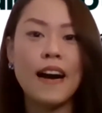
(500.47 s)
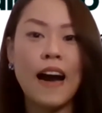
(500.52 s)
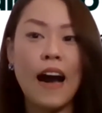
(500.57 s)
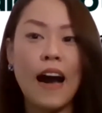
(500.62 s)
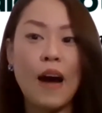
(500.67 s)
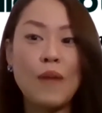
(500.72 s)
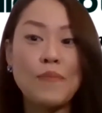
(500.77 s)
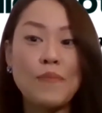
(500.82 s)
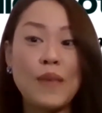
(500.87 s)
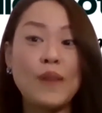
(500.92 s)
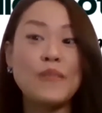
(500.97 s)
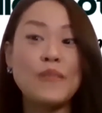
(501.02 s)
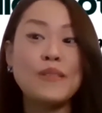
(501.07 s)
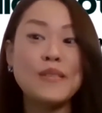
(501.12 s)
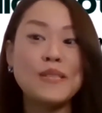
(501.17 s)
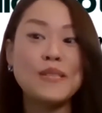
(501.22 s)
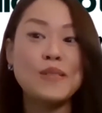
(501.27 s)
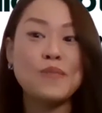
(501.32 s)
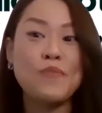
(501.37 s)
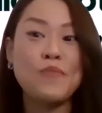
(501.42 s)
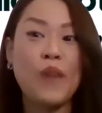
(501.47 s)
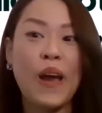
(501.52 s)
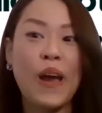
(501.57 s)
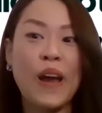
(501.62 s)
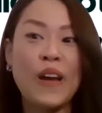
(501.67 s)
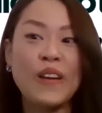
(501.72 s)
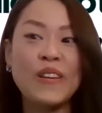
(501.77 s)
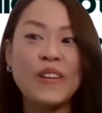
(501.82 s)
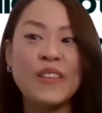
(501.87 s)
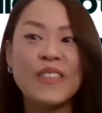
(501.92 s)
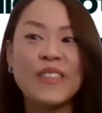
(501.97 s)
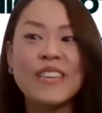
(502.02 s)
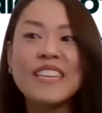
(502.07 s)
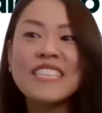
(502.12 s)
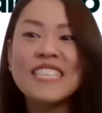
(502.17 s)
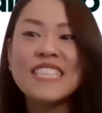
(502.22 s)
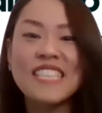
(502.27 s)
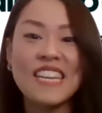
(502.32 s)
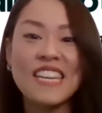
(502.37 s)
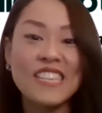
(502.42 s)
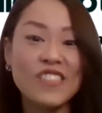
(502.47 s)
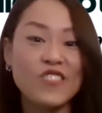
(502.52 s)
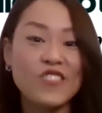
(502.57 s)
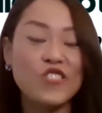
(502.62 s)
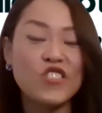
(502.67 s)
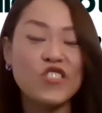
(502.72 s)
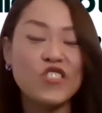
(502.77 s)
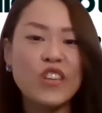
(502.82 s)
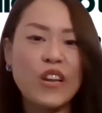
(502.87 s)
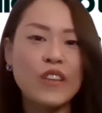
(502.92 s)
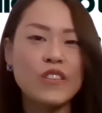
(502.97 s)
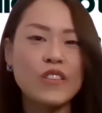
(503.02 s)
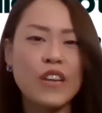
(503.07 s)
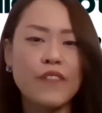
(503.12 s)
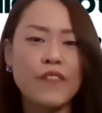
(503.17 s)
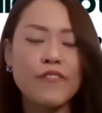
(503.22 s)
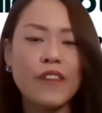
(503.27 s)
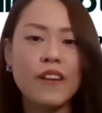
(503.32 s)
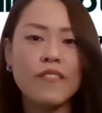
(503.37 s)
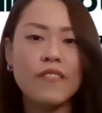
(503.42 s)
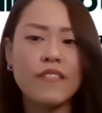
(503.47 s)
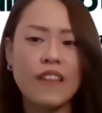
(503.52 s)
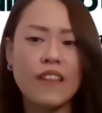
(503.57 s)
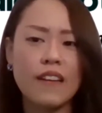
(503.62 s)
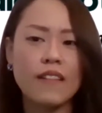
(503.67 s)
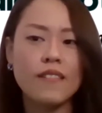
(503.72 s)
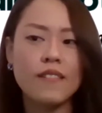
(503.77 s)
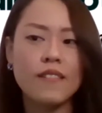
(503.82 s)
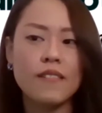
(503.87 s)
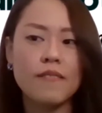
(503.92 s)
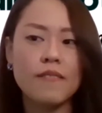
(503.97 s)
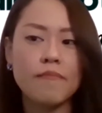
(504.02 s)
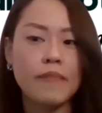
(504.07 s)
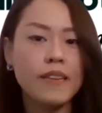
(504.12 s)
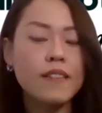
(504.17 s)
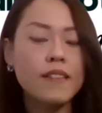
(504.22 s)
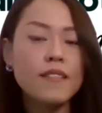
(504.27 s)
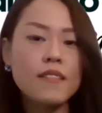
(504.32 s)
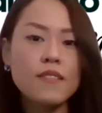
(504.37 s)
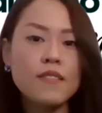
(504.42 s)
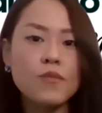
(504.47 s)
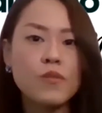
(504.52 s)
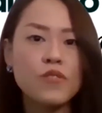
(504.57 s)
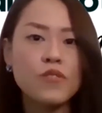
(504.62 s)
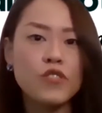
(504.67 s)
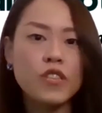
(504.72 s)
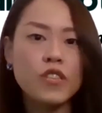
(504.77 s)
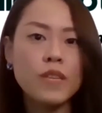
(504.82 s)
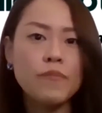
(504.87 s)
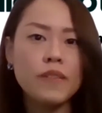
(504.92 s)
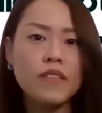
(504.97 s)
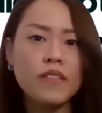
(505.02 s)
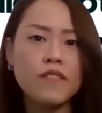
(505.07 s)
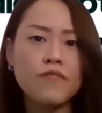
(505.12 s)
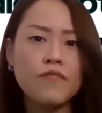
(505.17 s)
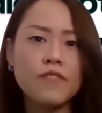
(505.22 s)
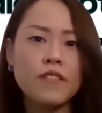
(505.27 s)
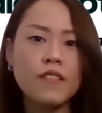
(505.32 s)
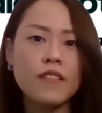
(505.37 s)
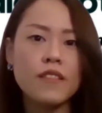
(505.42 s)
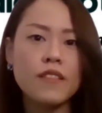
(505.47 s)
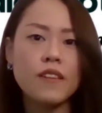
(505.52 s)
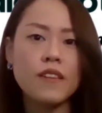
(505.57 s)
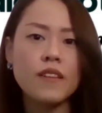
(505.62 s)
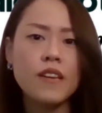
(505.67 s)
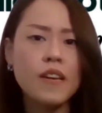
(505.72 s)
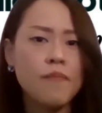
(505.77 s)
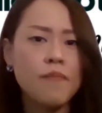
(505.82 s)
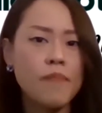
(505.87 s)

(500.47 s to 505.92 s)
now this is where things started to change. I felt like my colleagues were treating me differently.